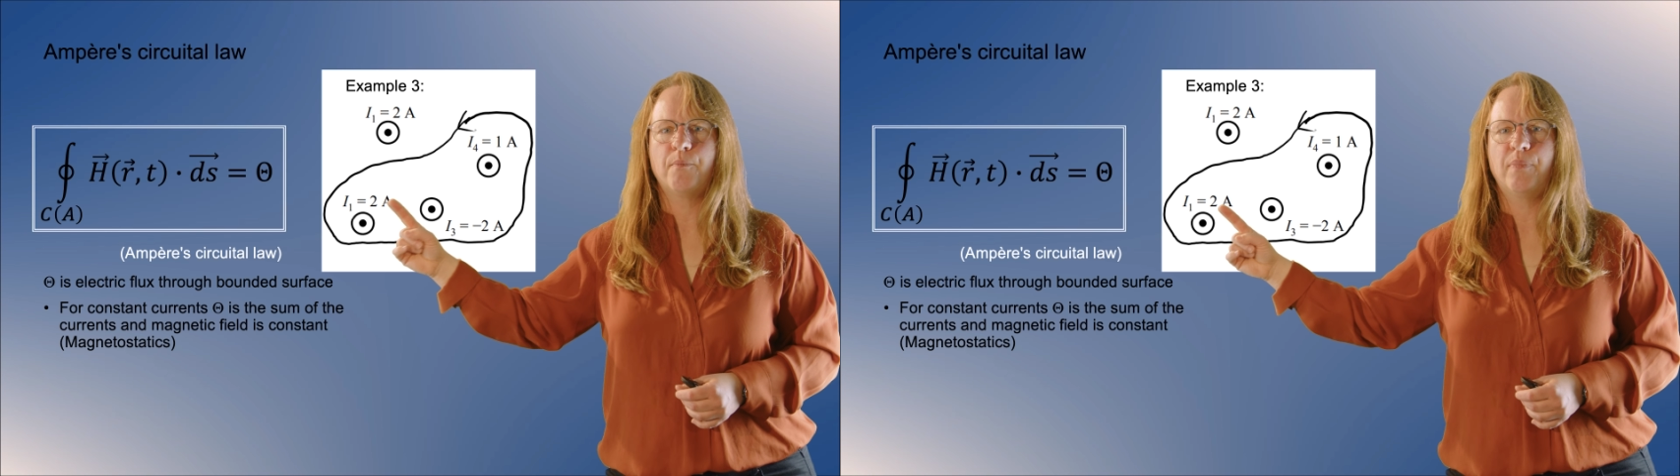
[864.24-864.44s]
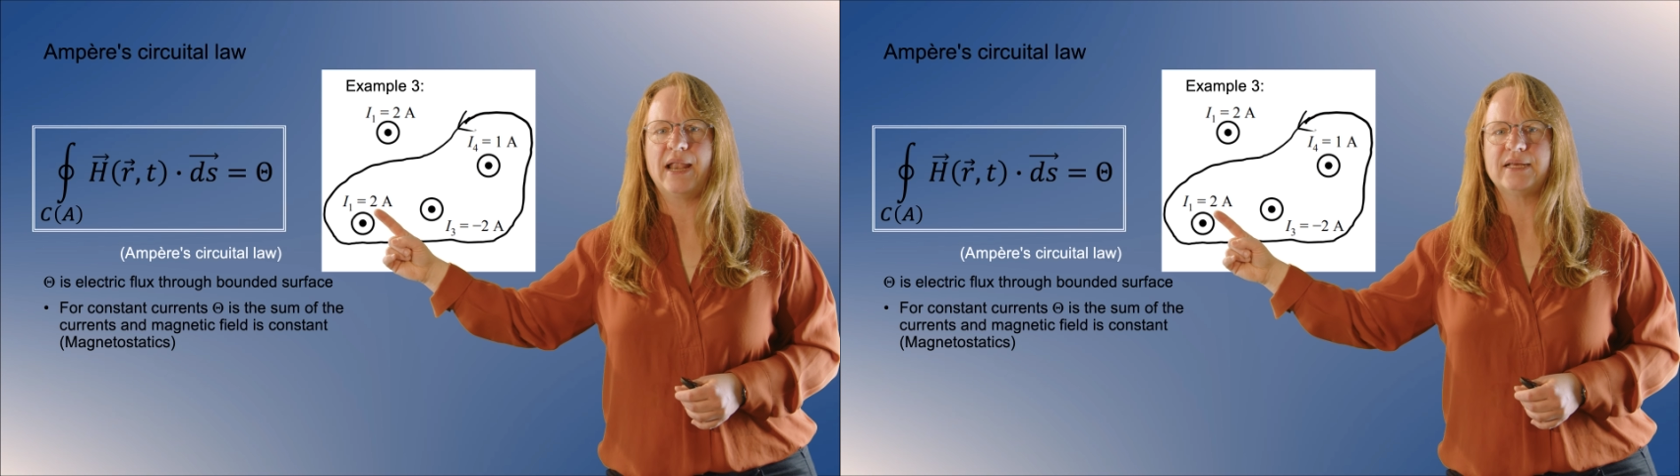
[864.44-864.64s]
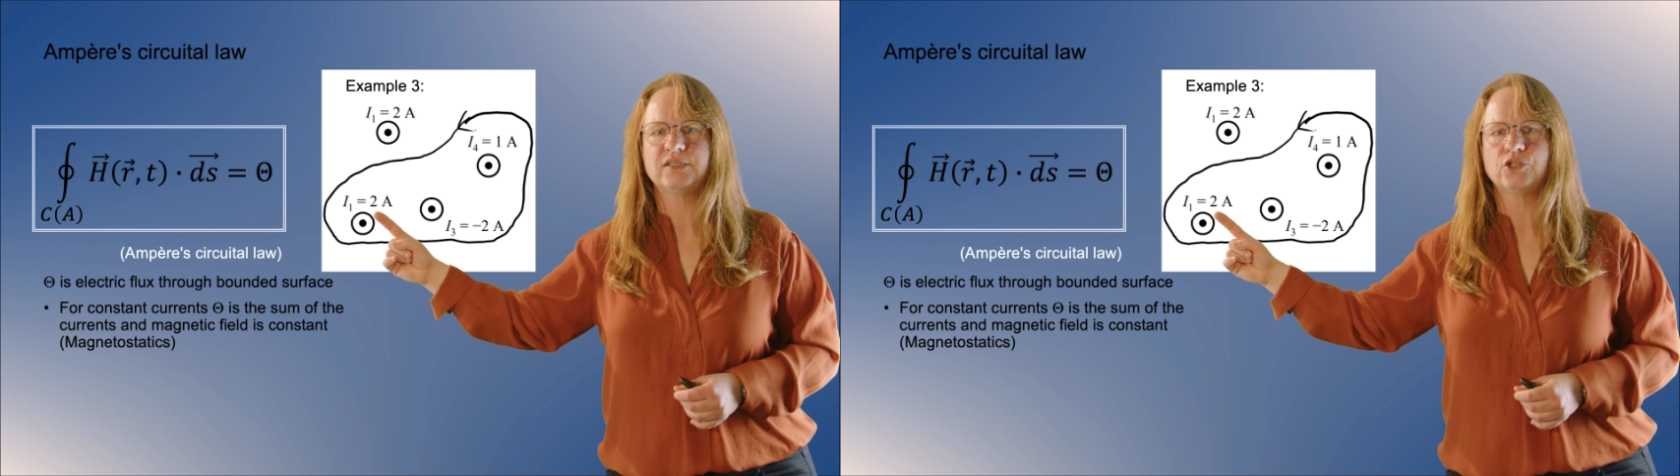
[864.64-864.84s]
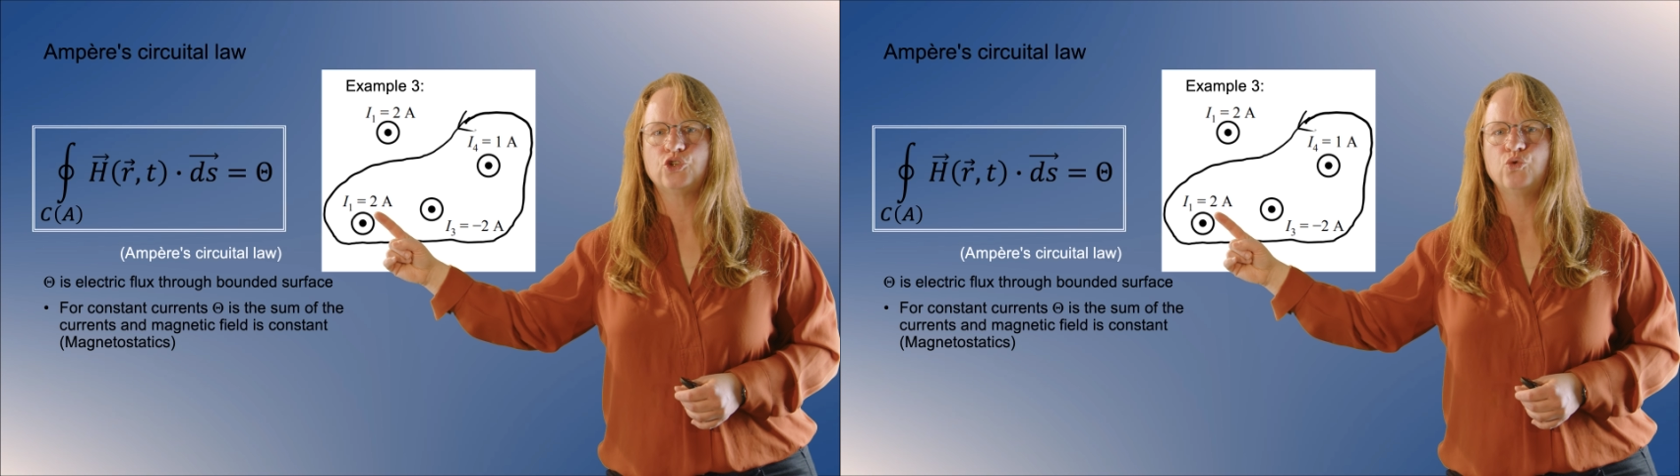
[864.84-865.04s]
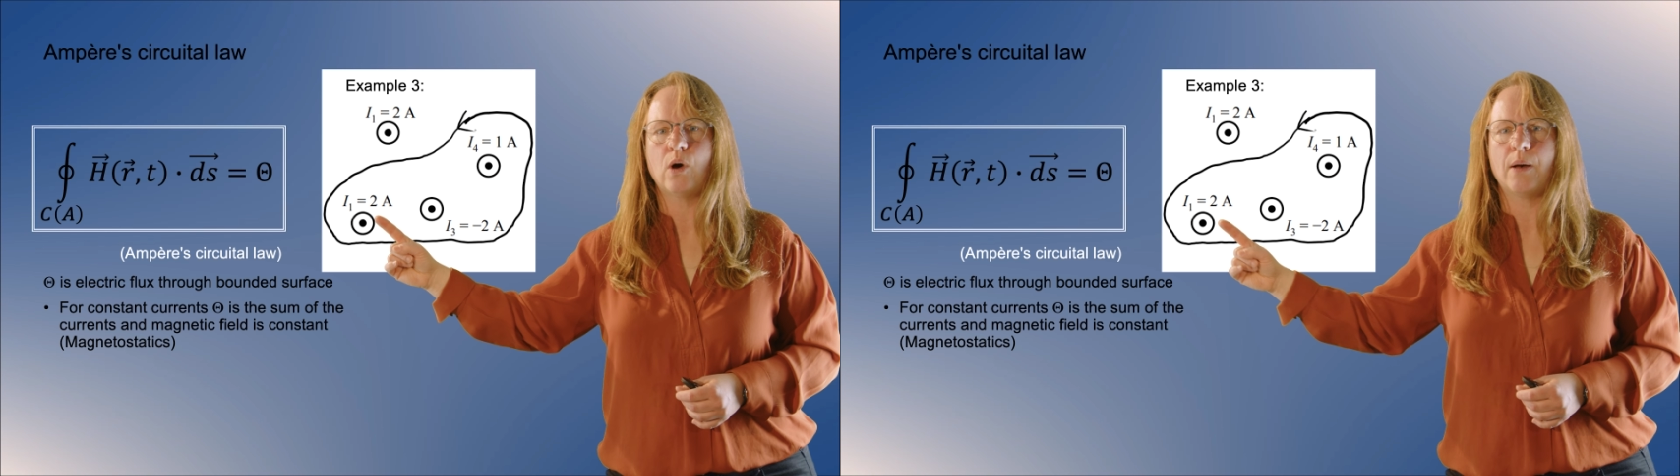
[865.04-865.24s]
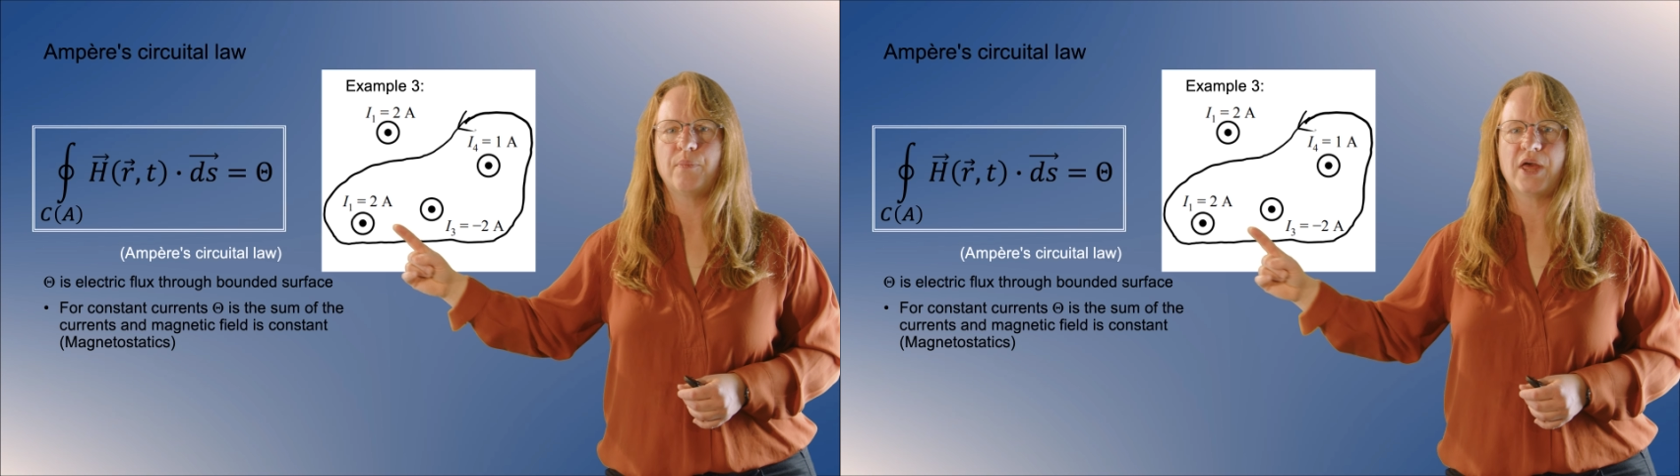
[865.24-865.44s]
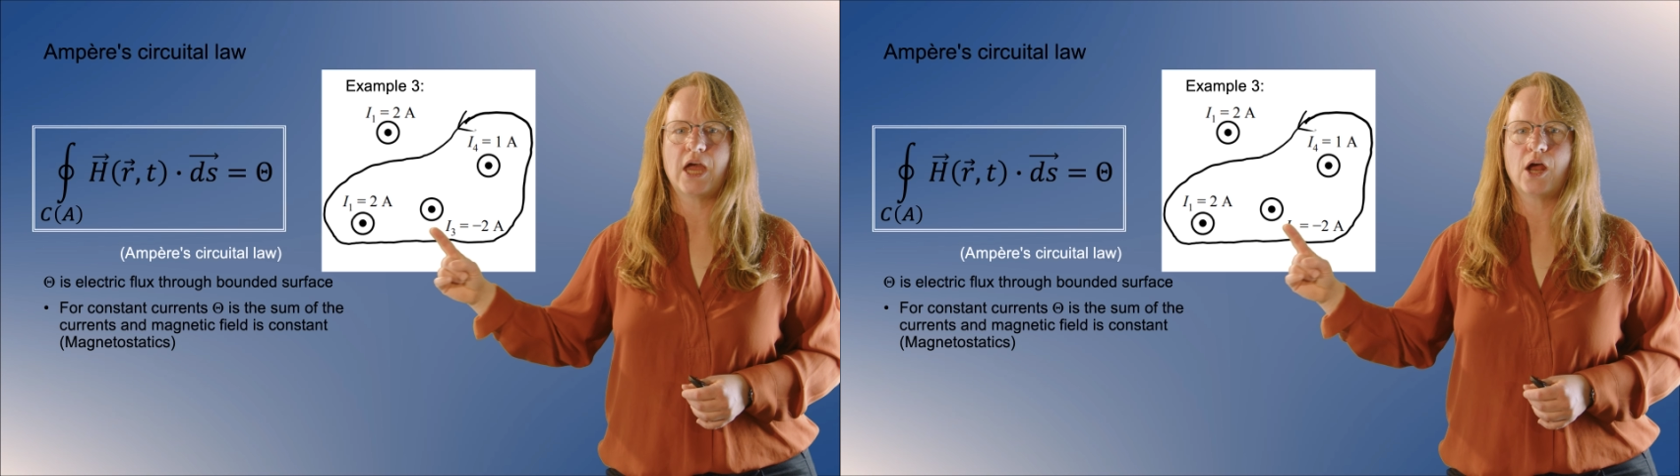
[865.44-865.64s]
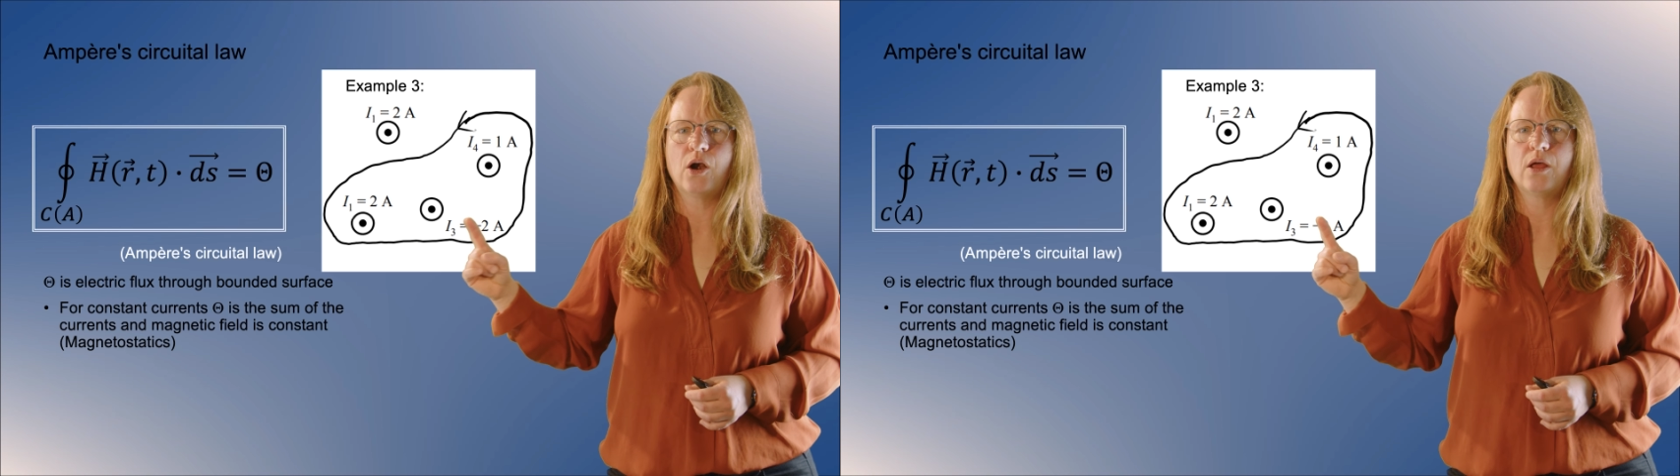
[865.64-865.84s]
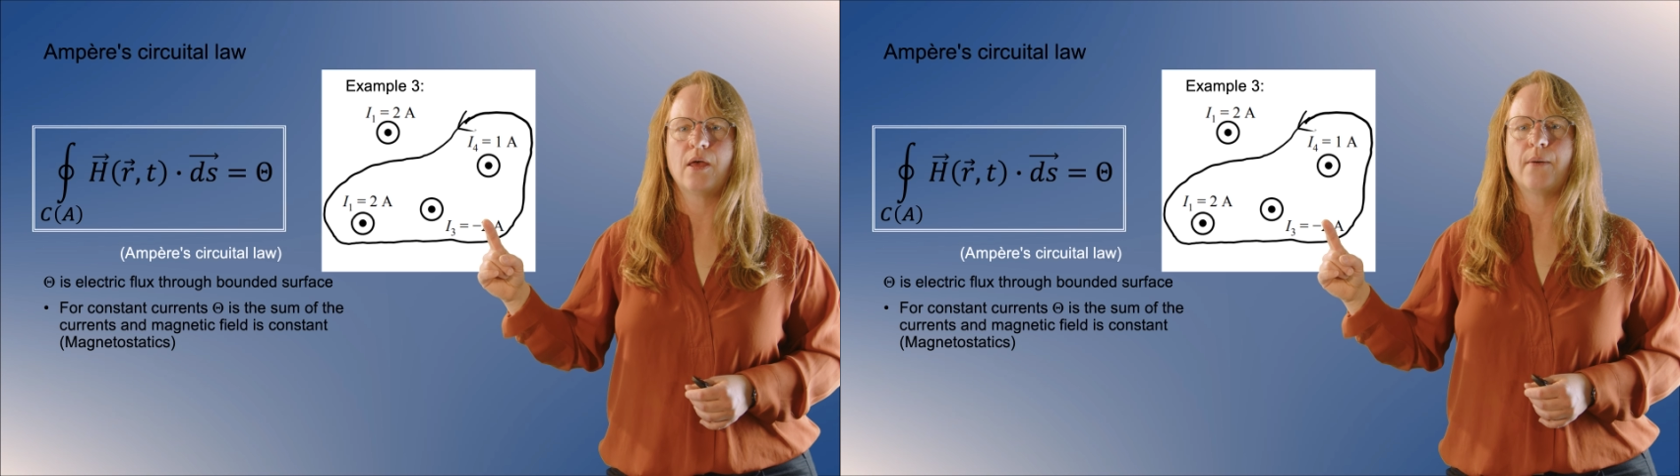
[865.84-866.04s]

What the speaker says: plus 2 ampere